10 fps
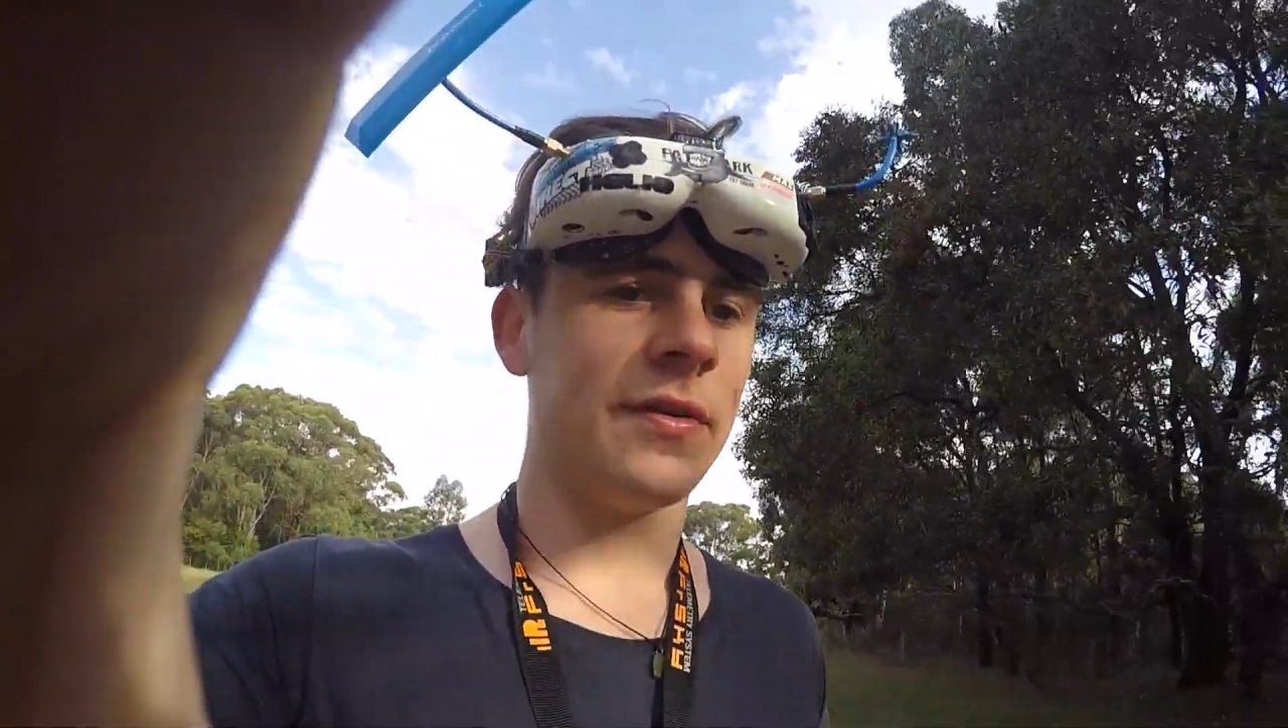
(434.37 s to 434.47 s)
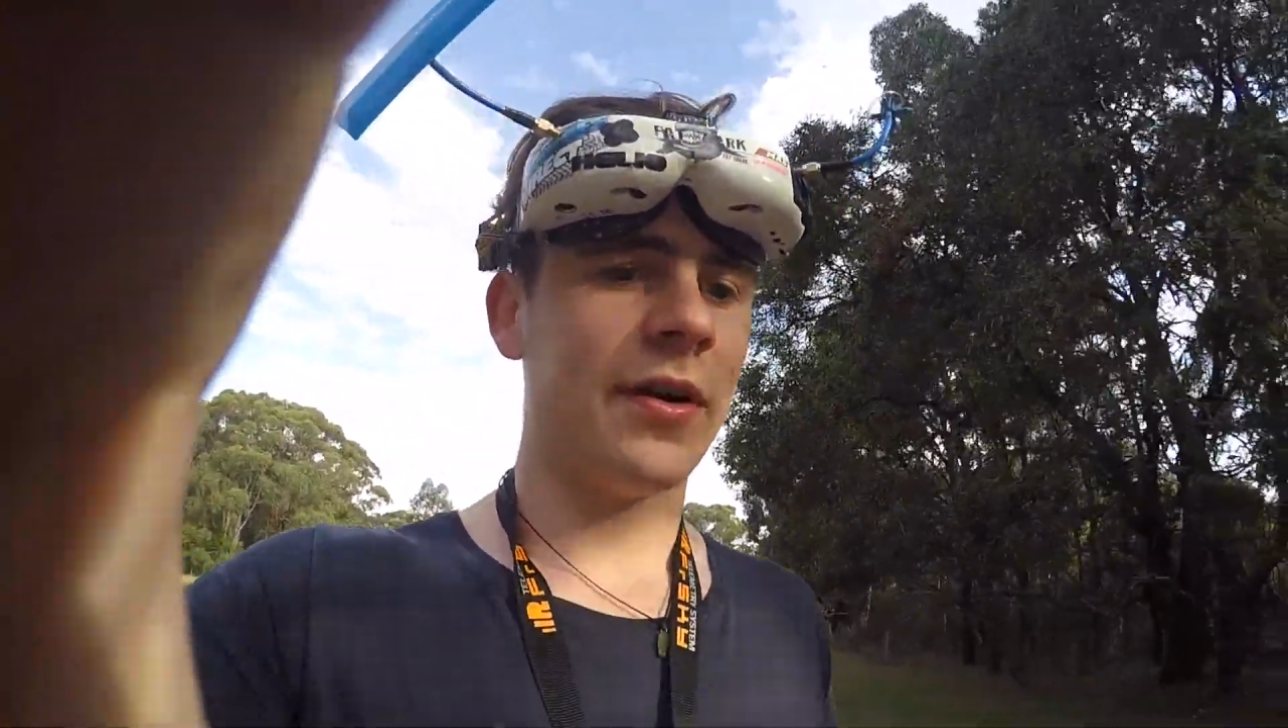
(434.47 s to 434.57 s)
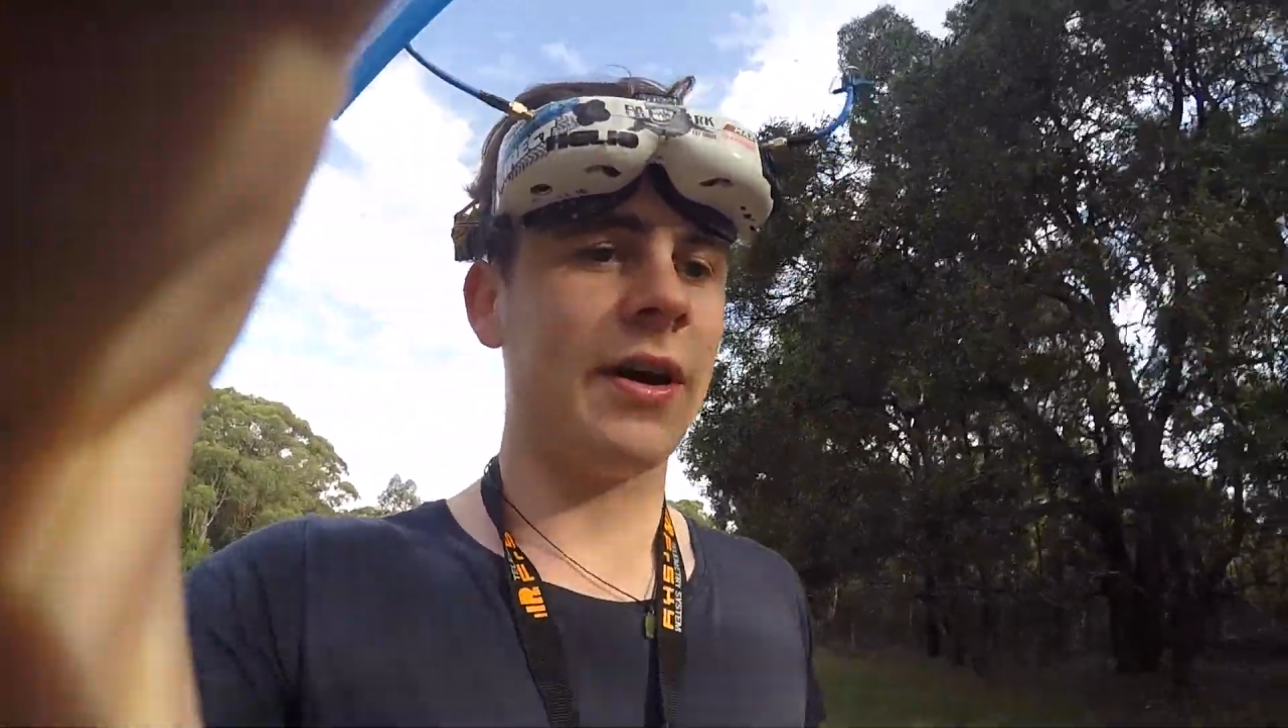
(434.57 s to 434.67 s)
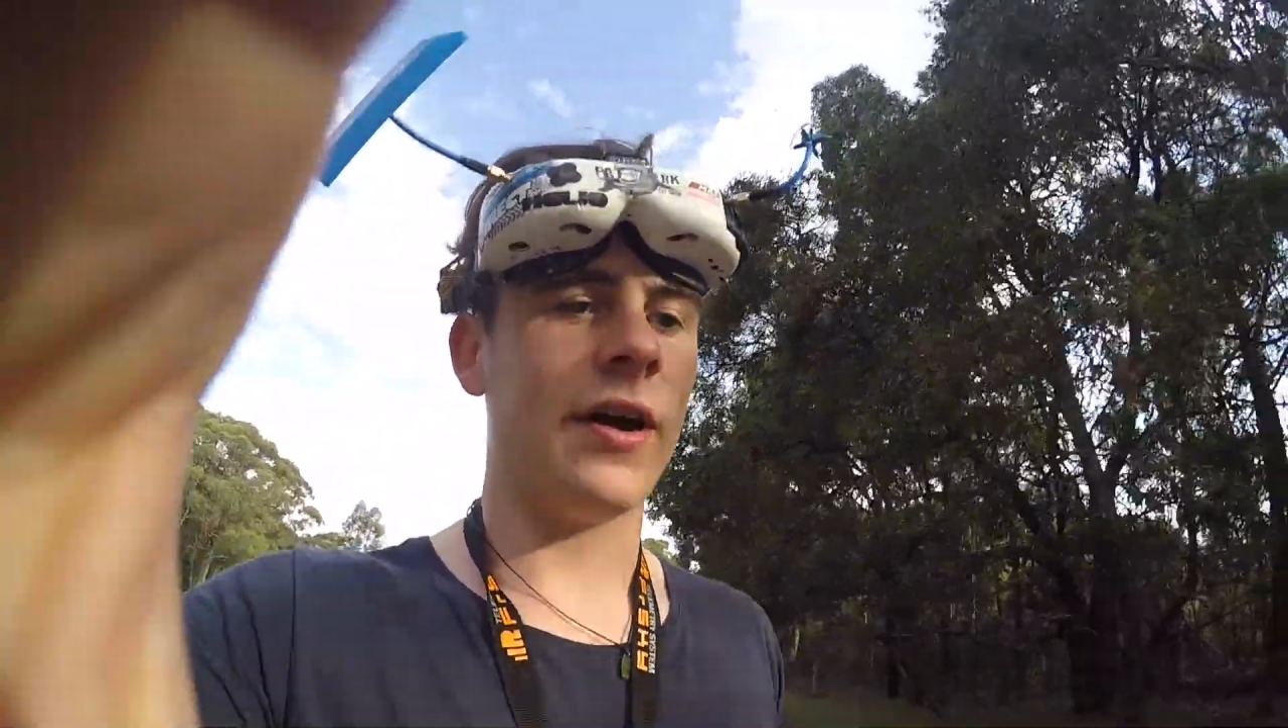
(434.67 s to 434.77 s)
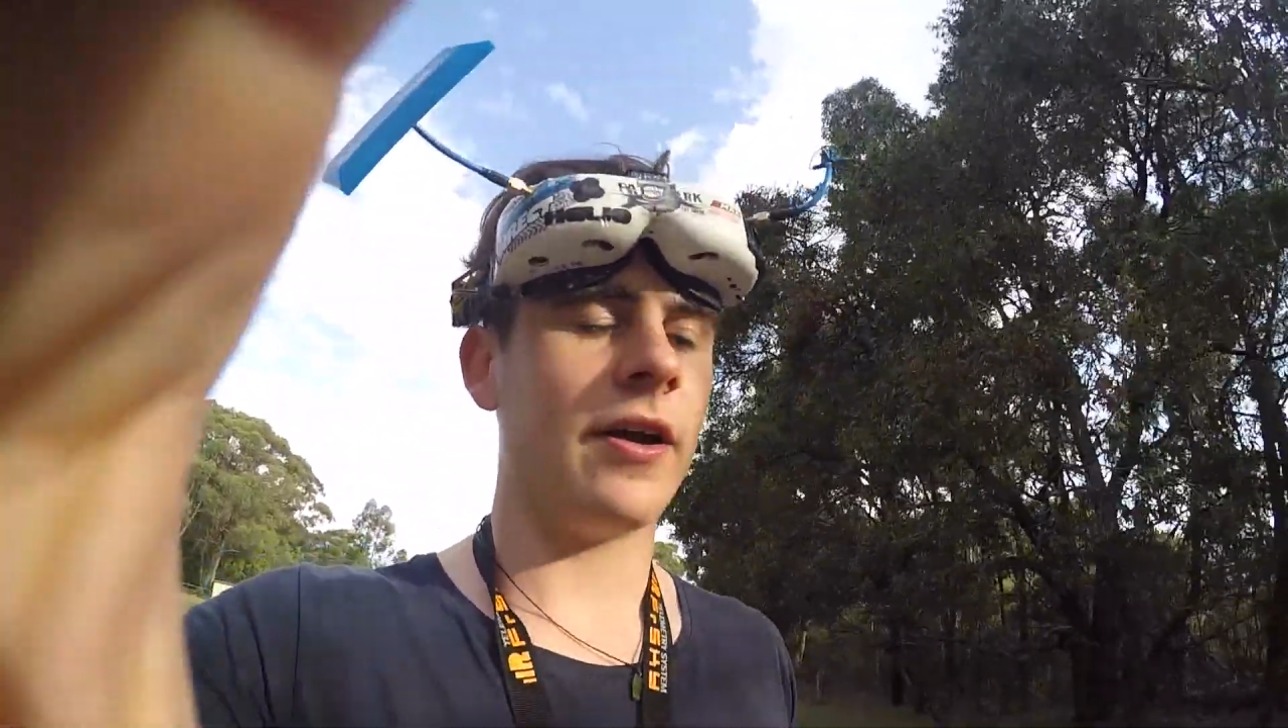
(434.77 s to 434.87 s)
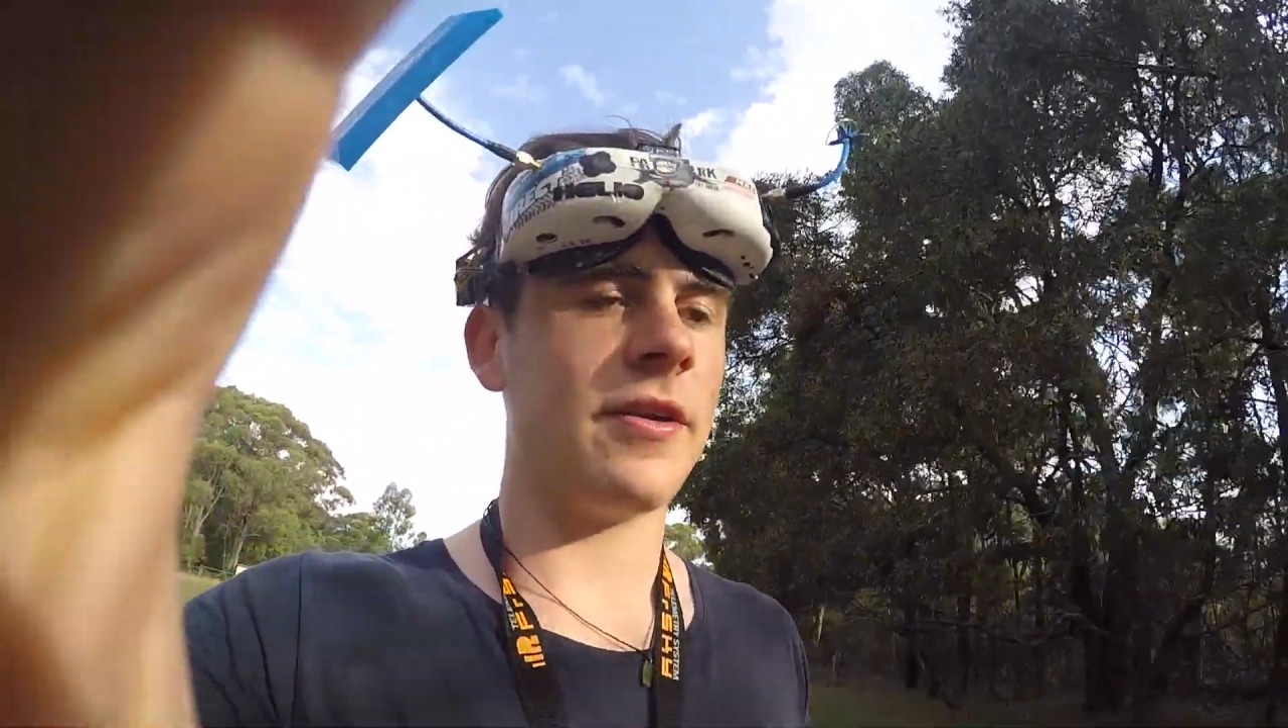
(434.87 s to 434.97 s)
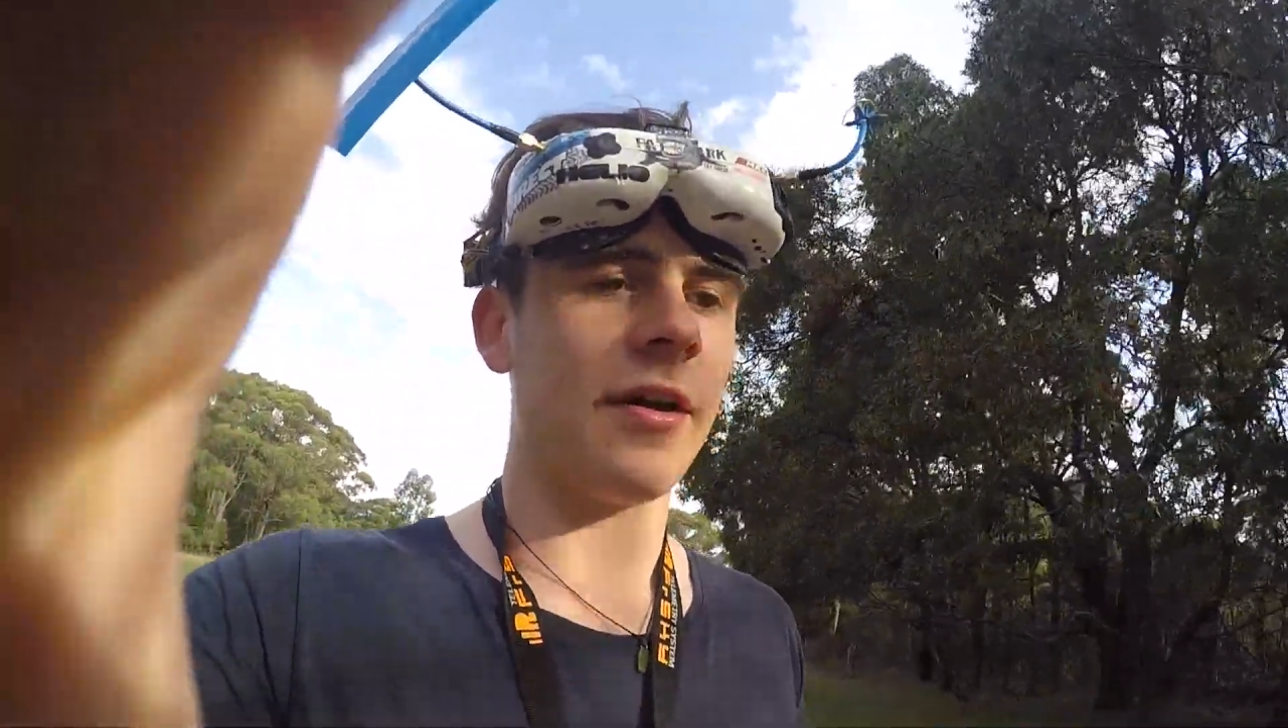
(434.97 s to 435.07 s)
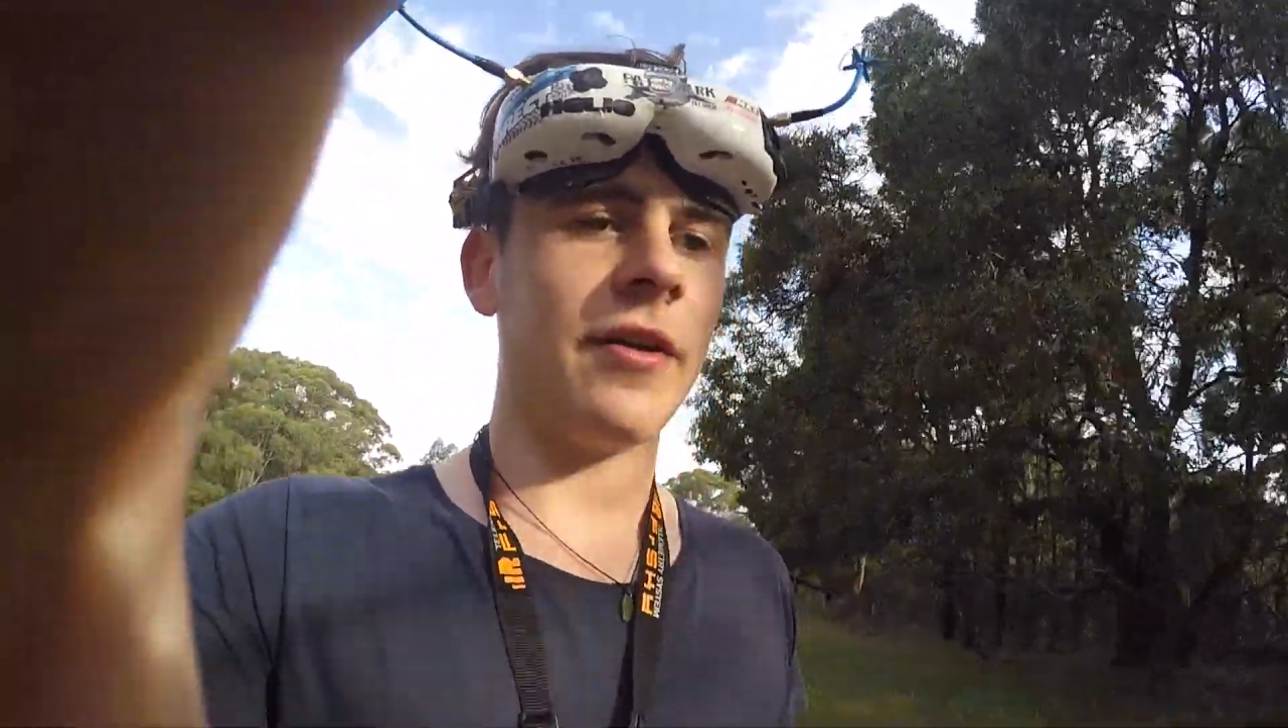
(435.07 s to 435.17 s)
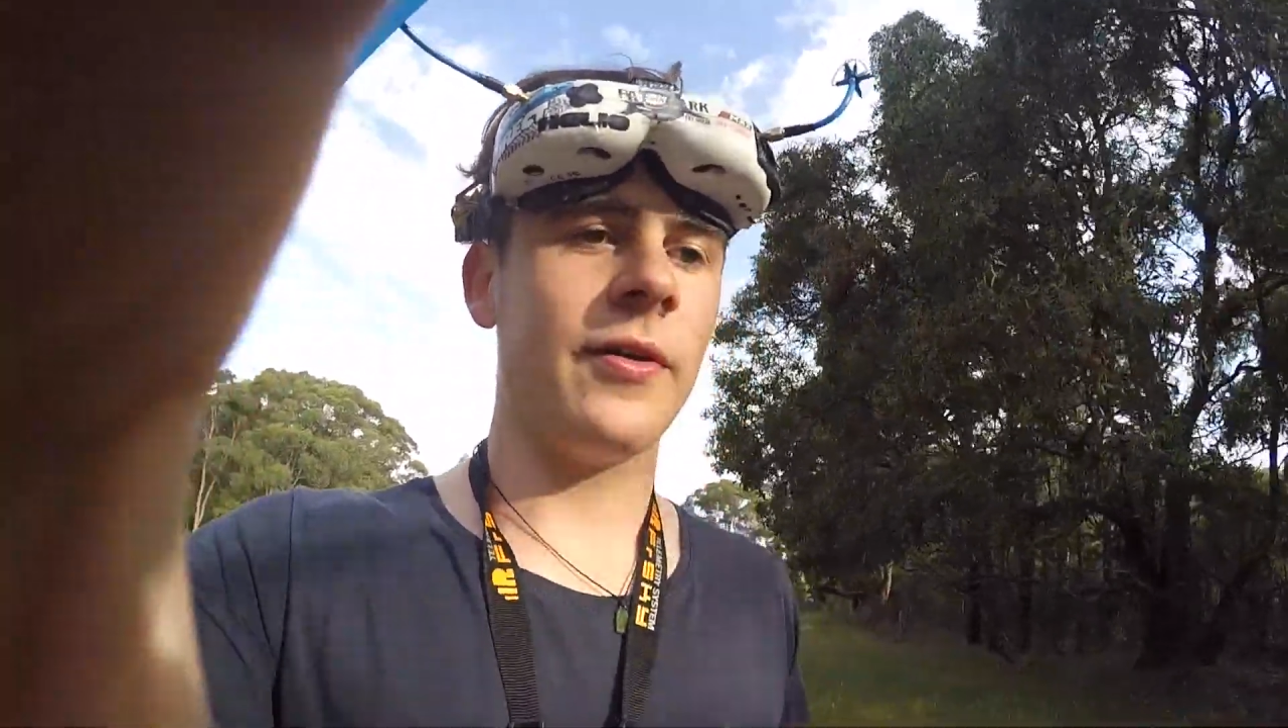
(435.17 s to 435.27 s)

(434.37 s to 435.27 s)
I don't